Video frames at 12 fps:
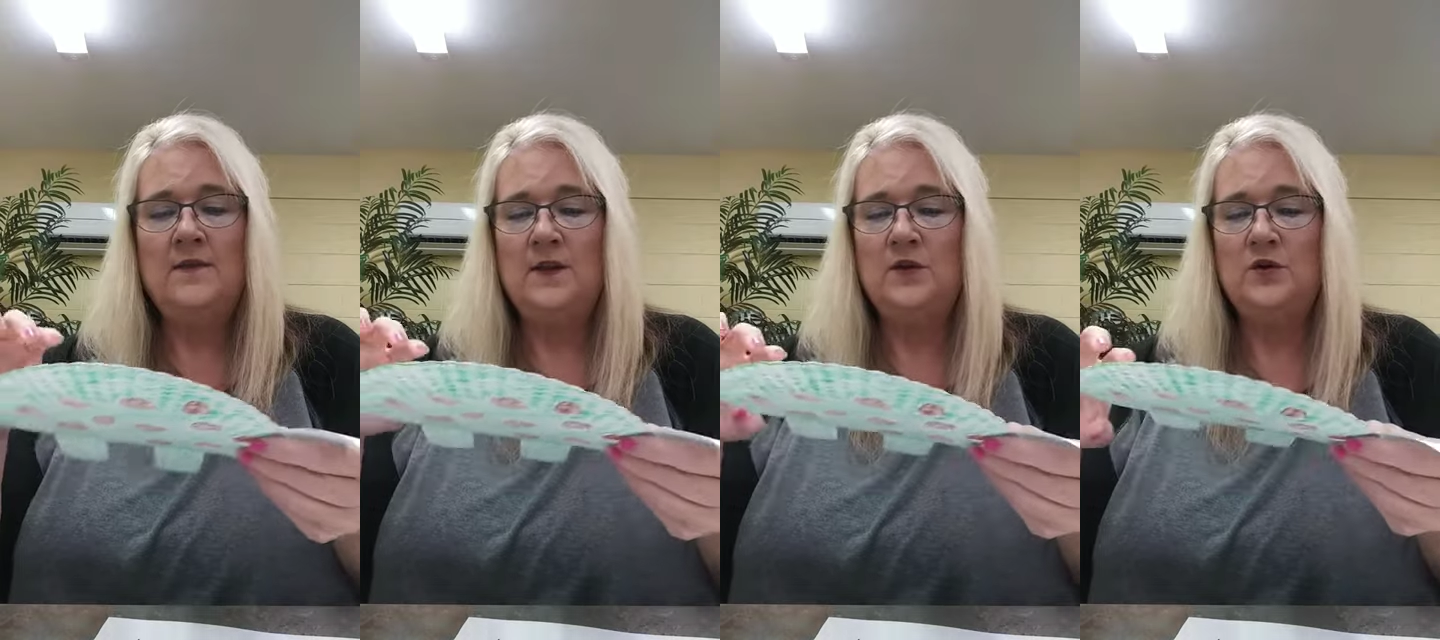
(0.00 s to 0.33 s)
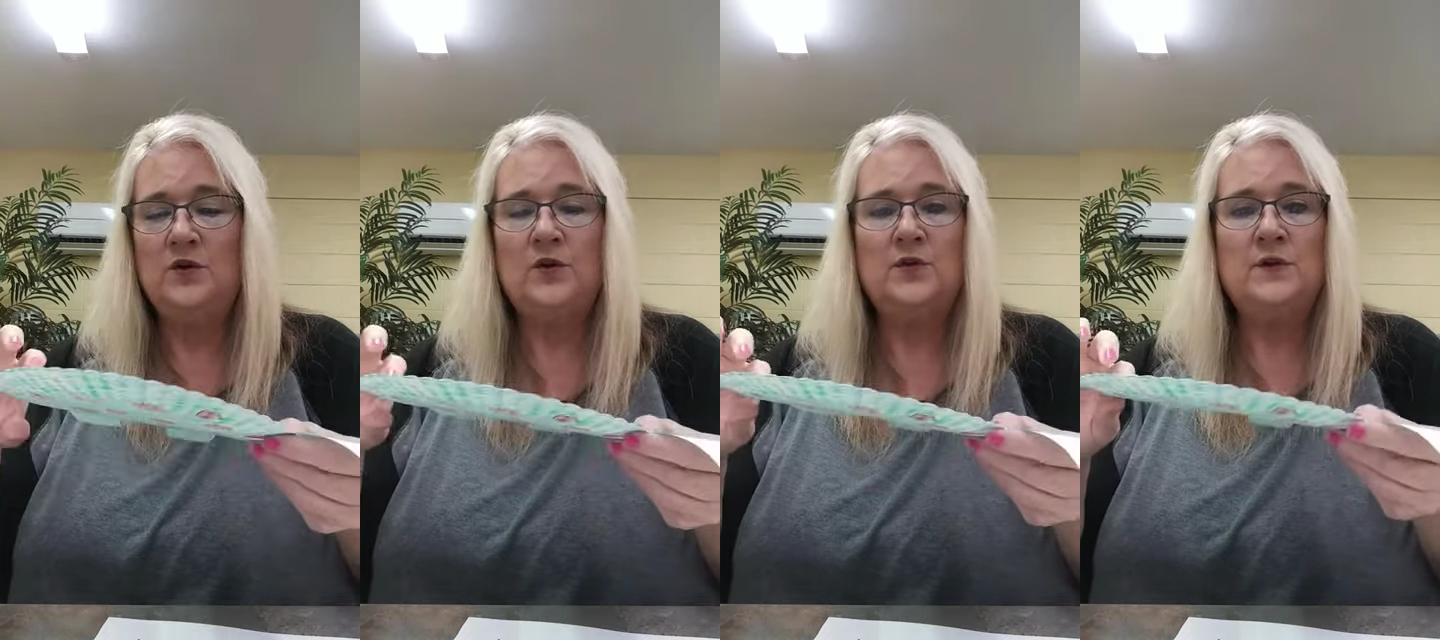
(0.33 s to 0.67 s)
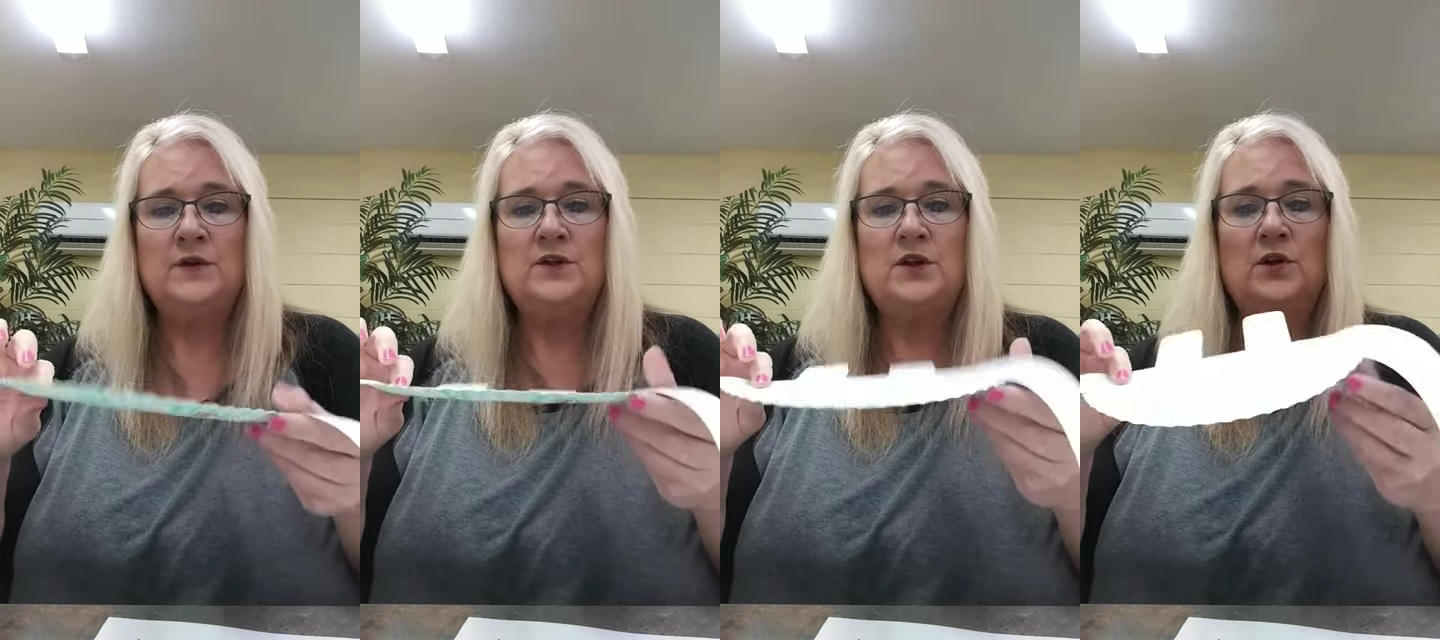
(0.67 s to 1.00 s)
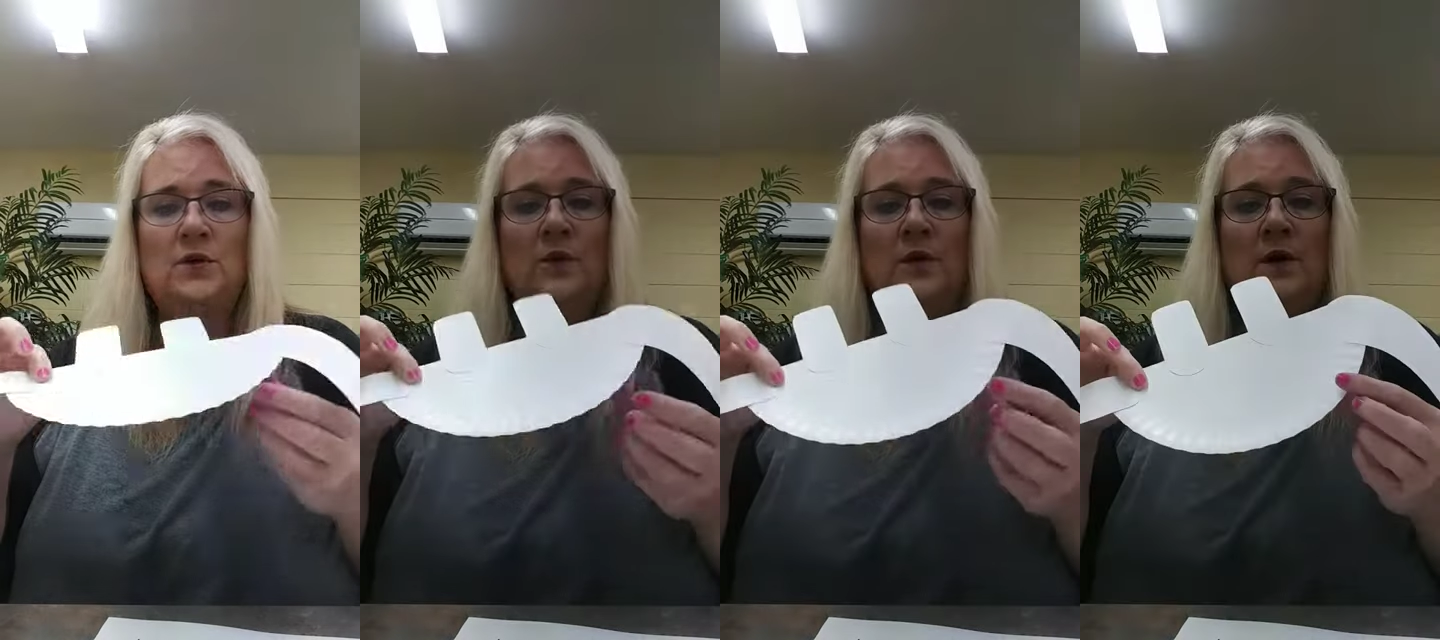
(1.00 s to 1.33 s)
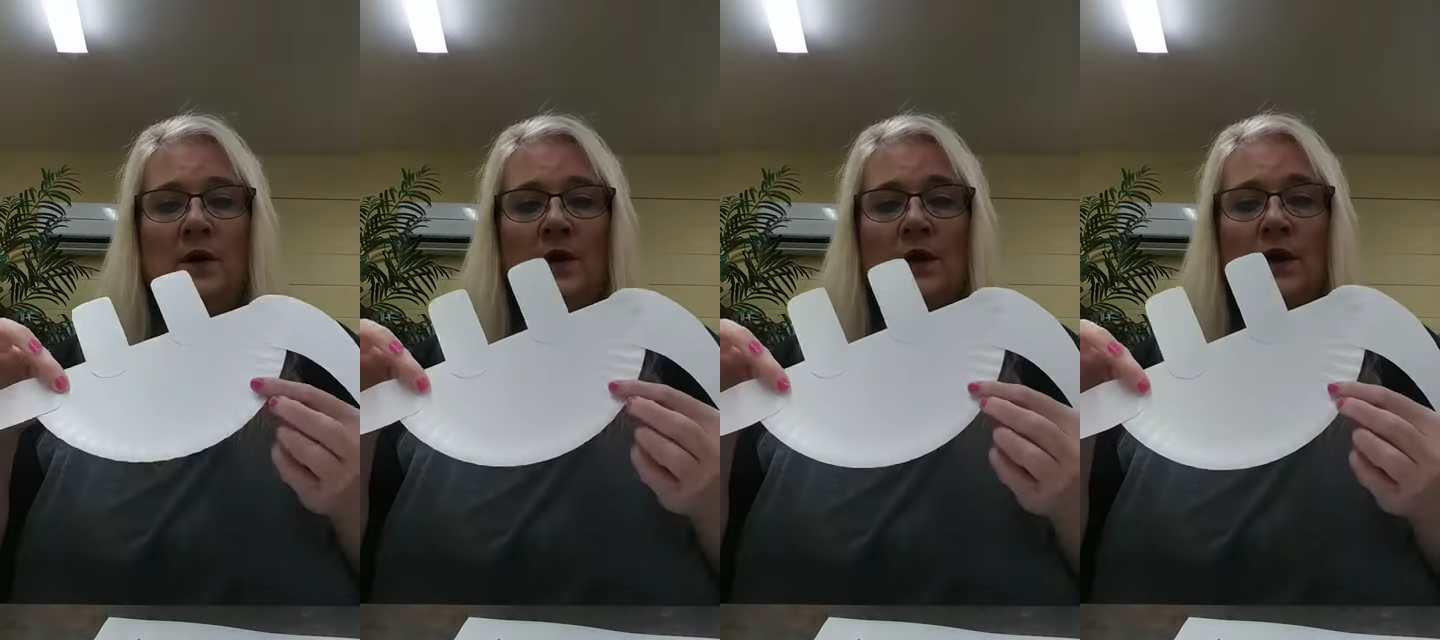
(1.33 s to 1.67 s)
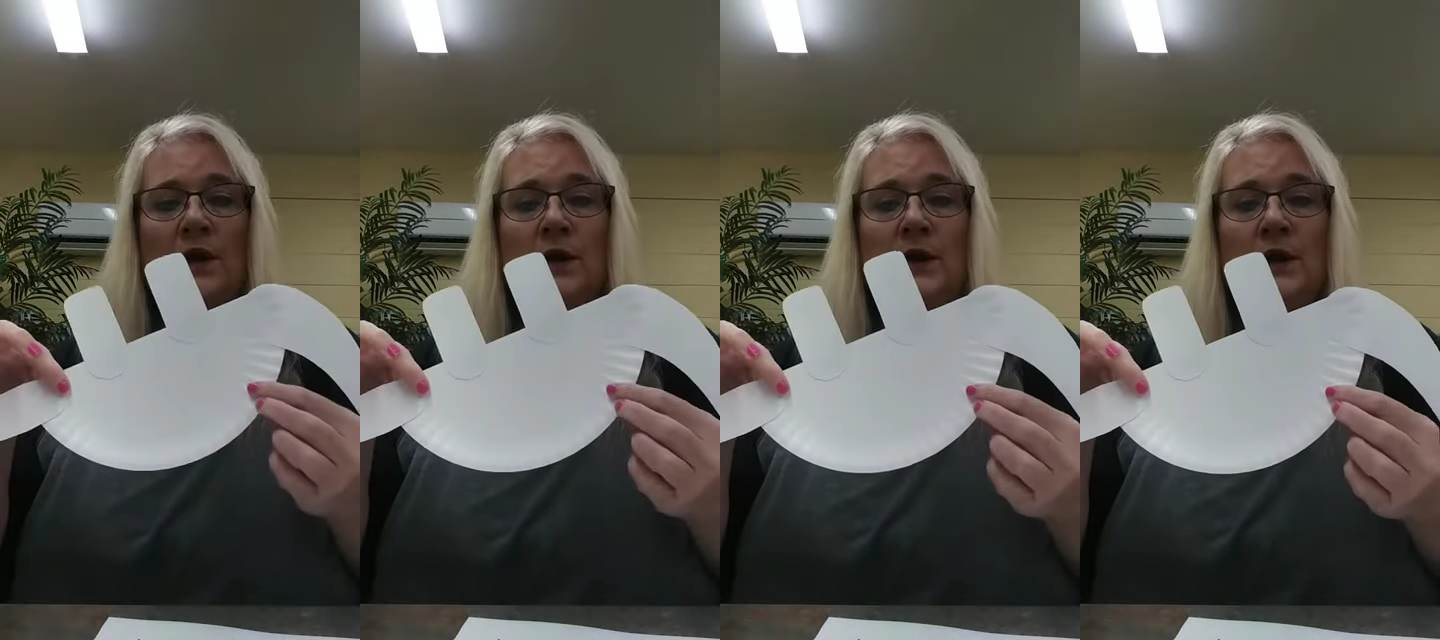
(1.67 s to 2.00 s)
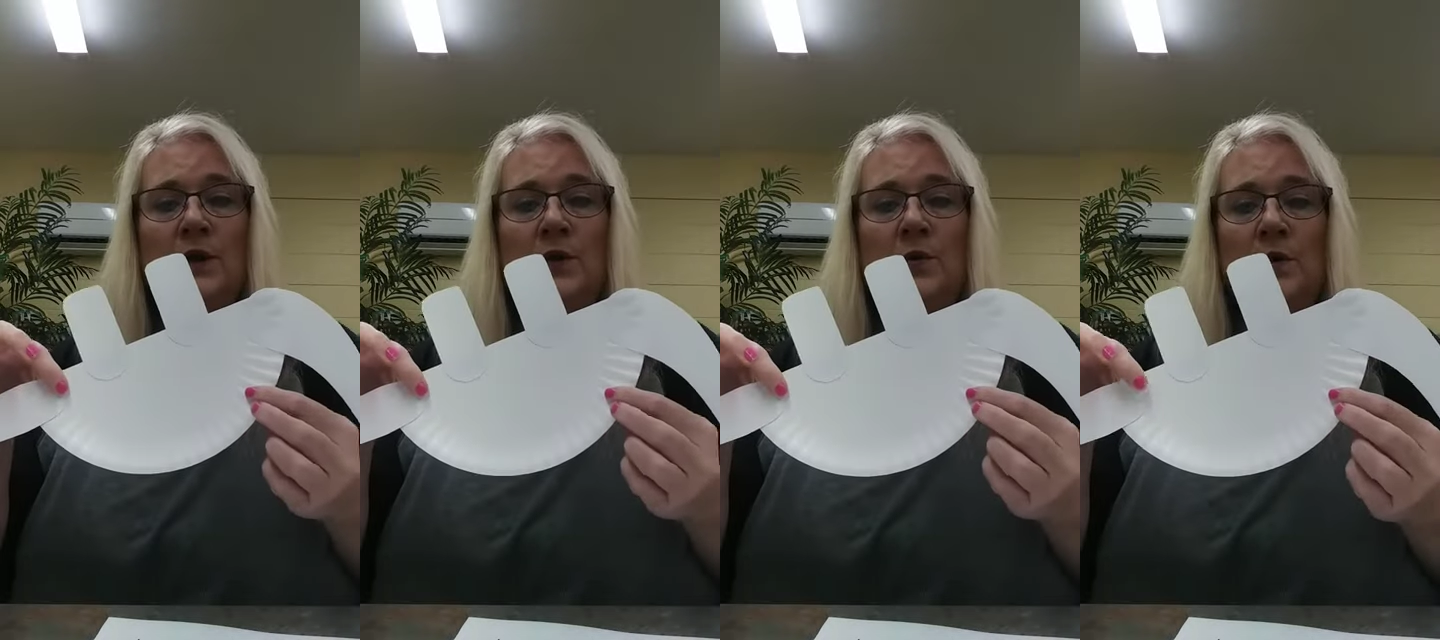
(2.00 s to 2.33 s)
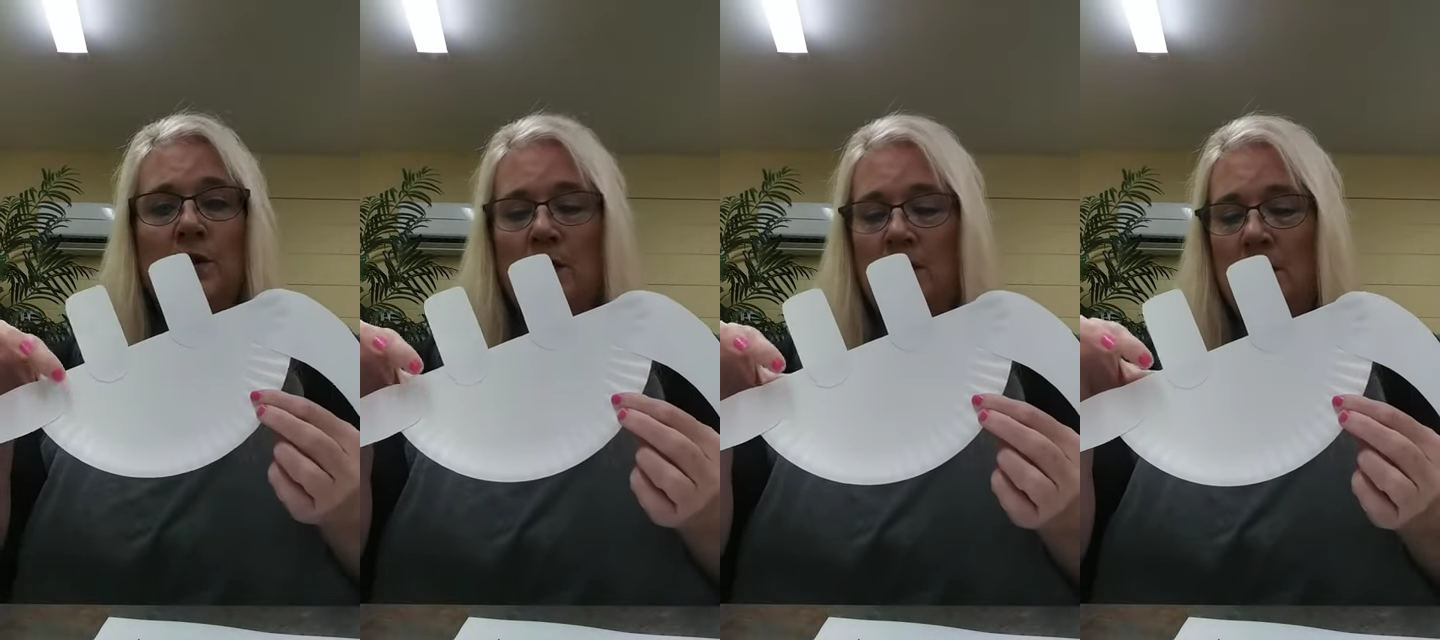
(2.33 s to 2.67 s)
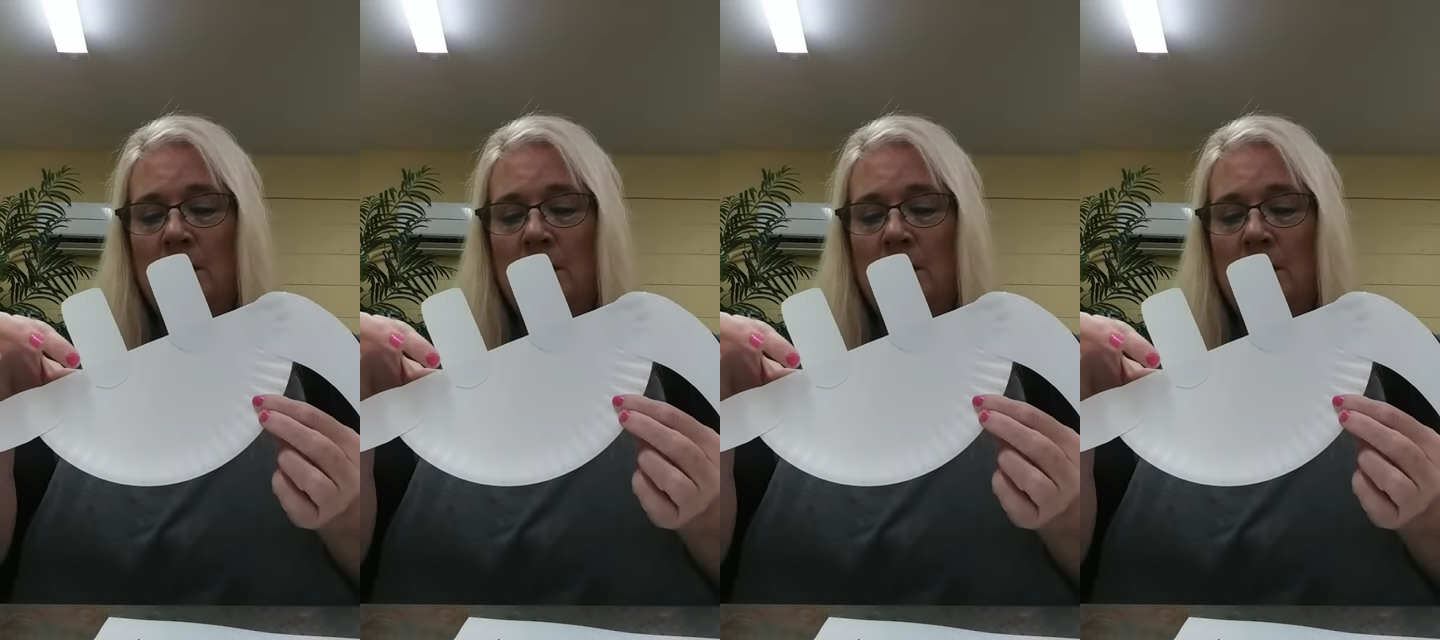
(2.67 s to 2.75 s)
then you're going to glue